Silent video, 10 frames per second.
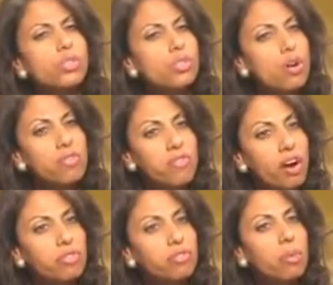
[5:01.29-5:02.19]
so
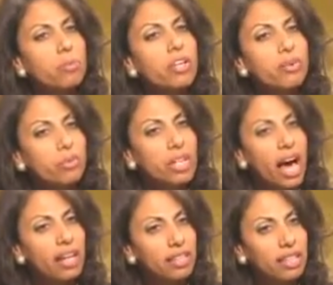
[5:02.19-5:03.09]
far from
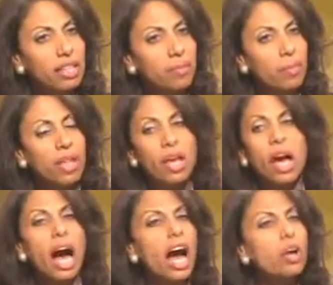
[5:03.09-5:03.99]
reality.
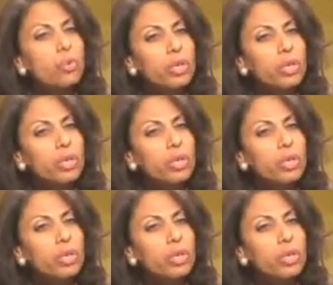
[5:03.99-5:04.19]
I